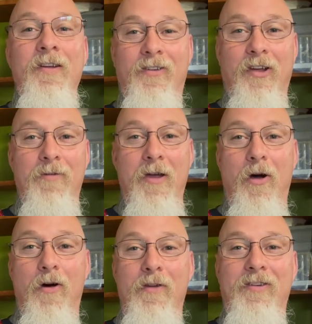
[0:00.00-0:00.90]
It's going to be
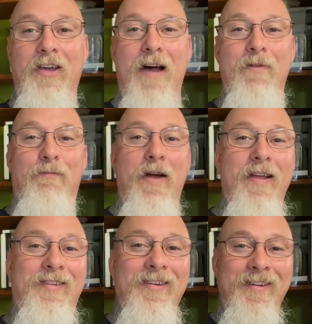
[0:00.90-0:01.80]
over the top, my
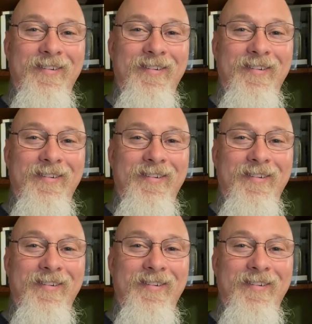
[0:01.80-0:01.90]
friends.